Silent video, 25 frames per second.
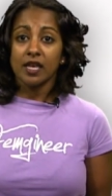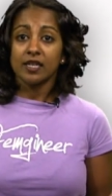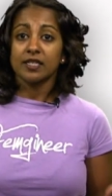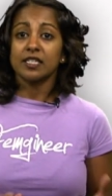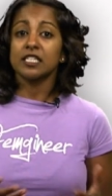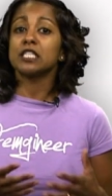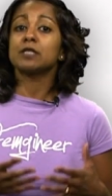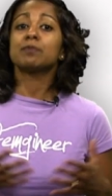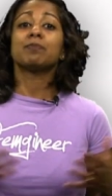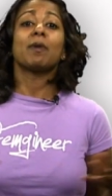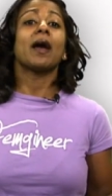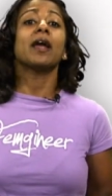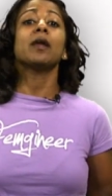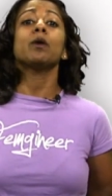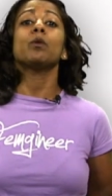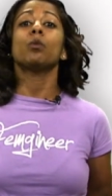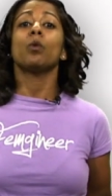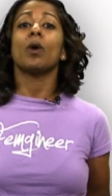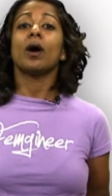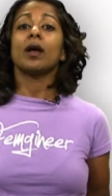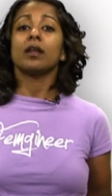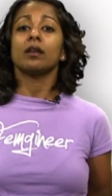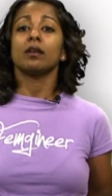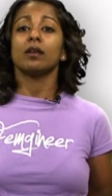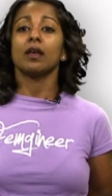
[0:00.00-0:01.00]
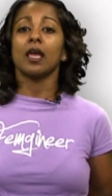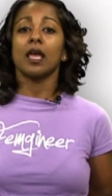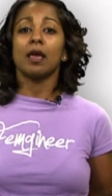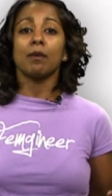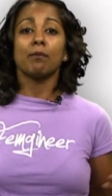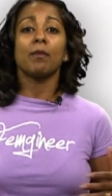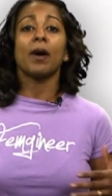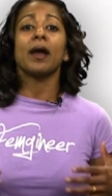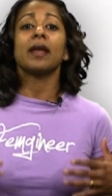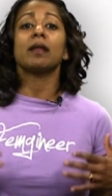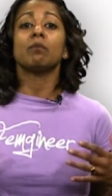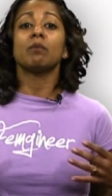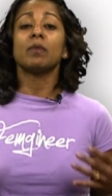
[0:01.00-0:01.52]
despite what it
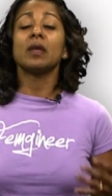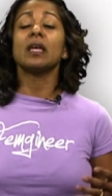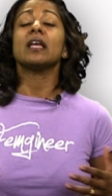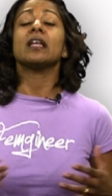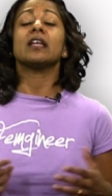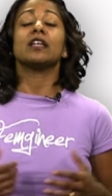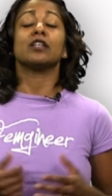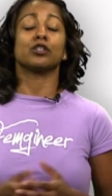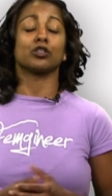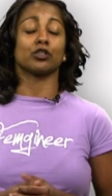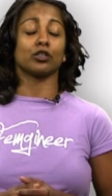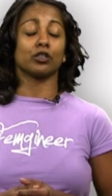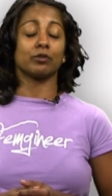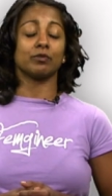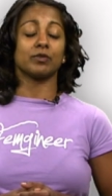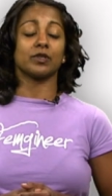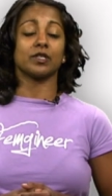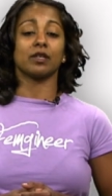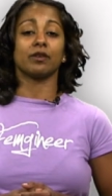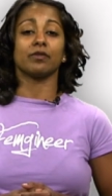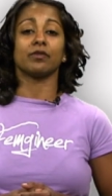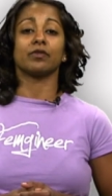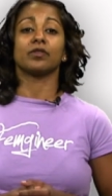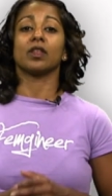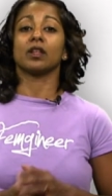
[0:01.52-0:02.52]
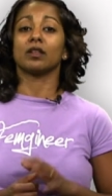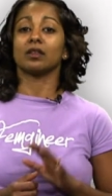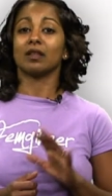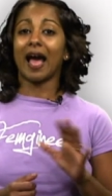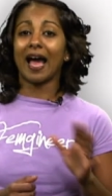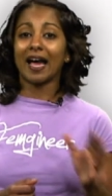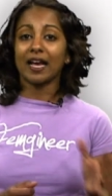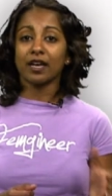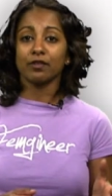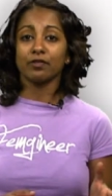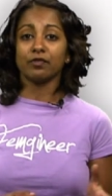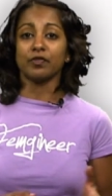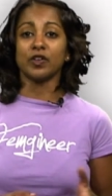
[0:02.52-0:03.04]
might mean in terms of the
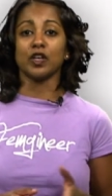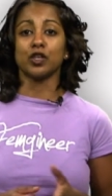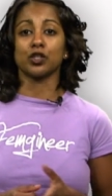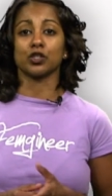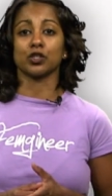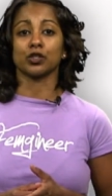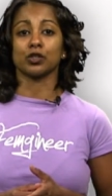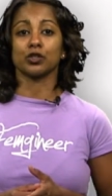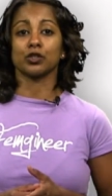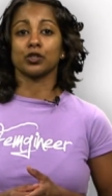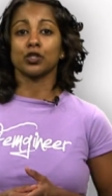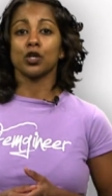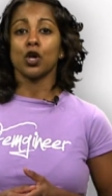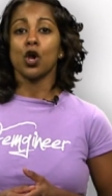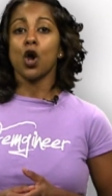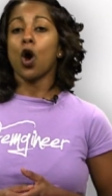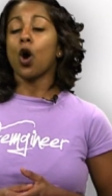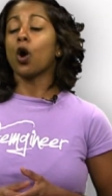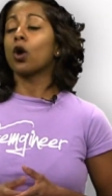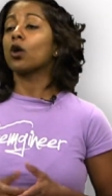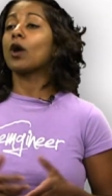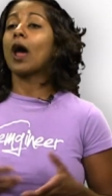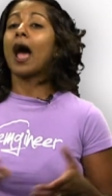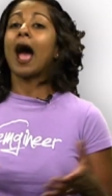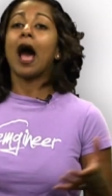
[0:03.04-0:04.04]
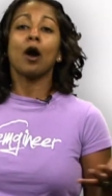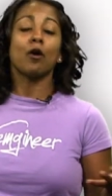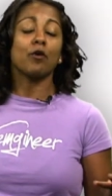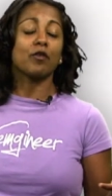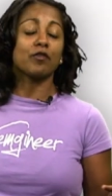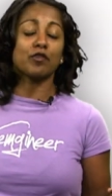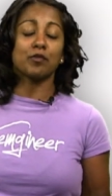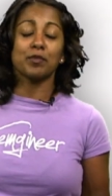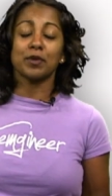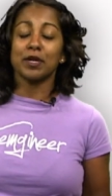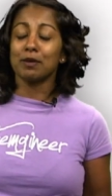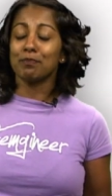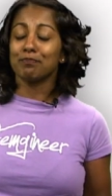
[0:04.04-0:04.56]
lack of features or
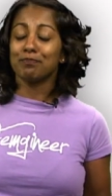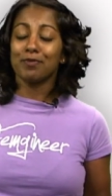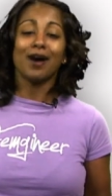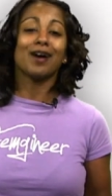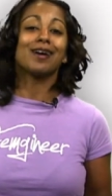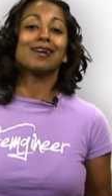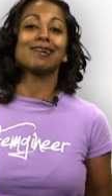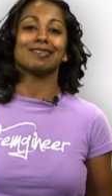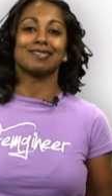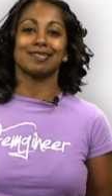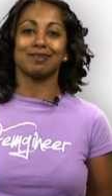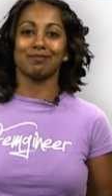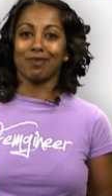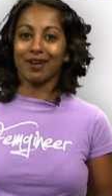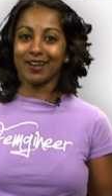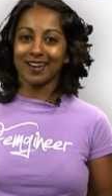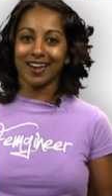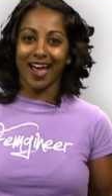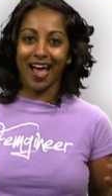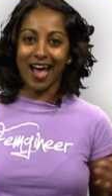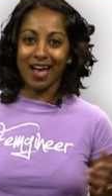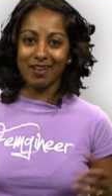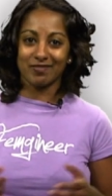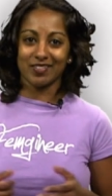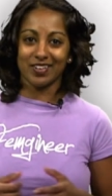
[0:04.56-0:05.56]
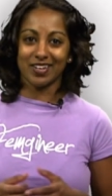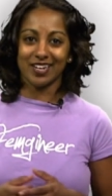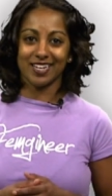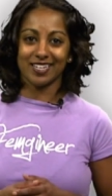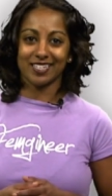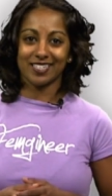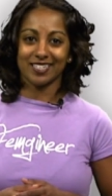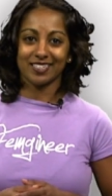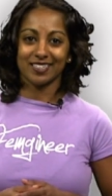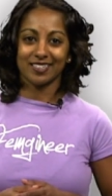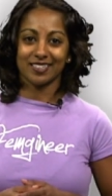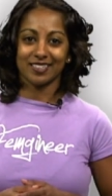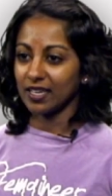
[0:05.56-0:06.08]
however many bugs it might have in
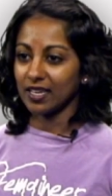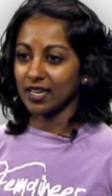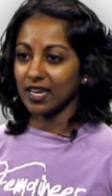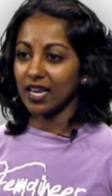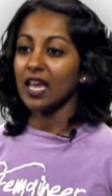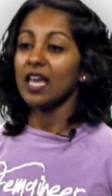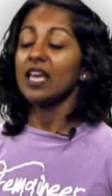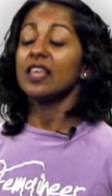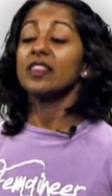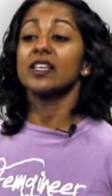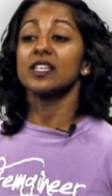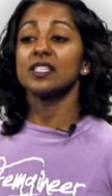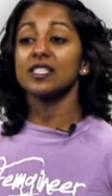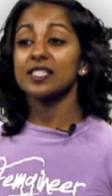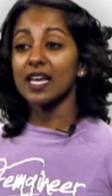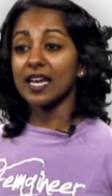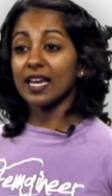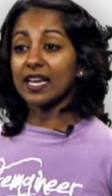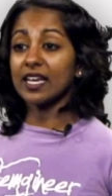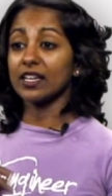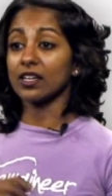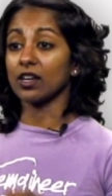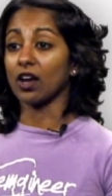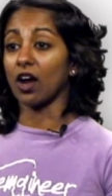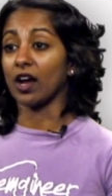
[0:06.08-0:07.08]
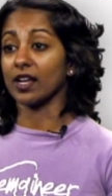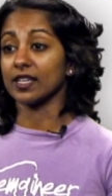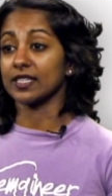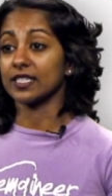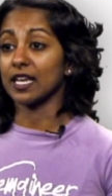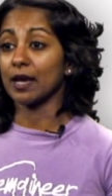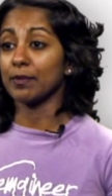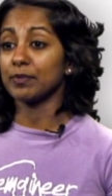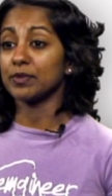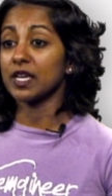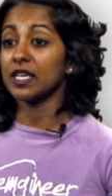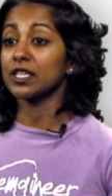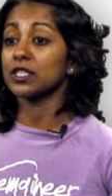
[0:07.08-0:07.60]
it. The second
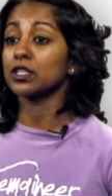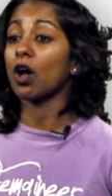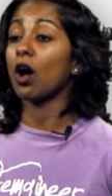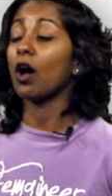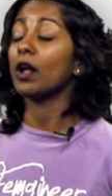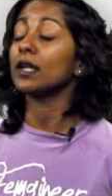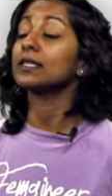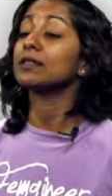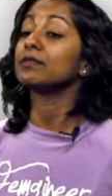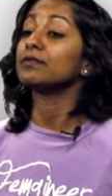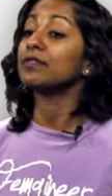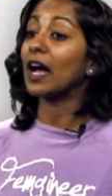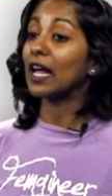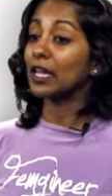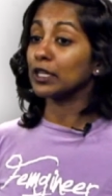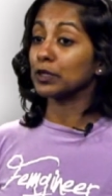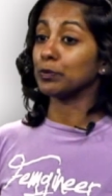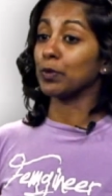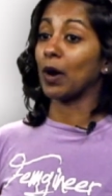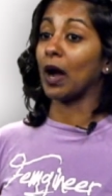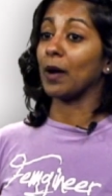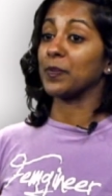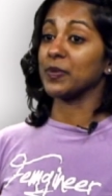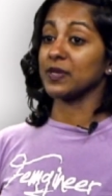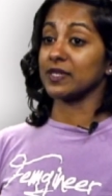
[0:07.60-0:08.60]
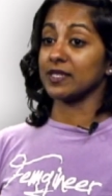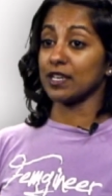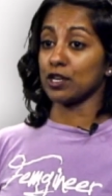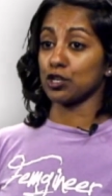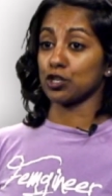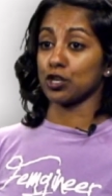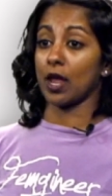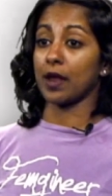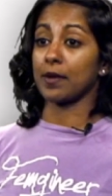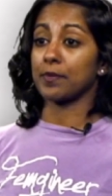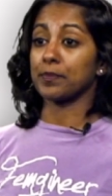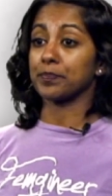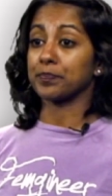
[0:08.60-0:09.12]
concept is called value
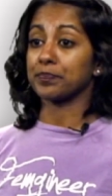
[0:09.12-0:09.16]
proposition.